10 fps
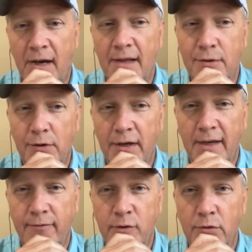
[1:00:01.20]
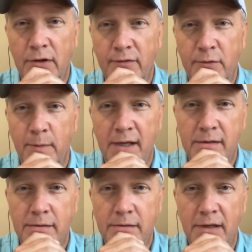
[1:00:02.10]
the way have you have you
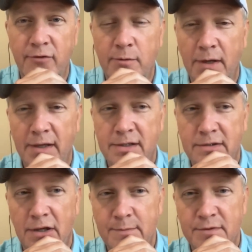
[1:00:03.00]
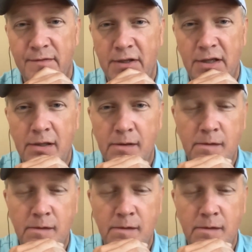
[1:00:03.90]
met have you met tom savini